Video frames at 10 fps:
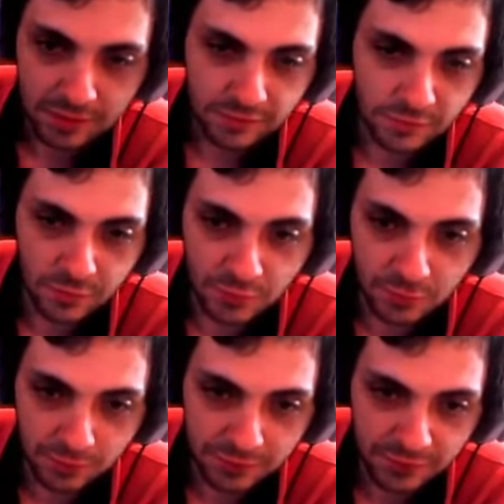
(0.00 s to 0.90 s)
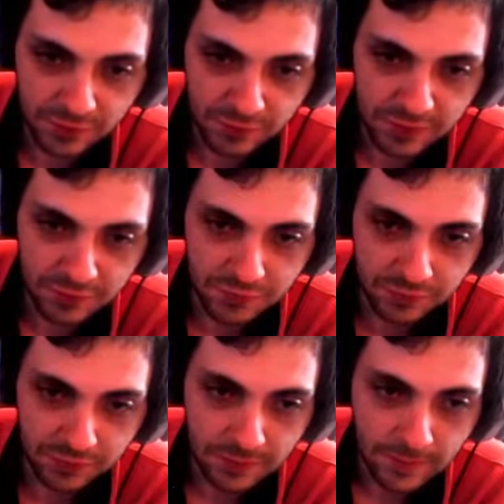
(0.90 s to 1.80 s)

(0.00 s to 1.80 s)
This is still regressing, so that's good.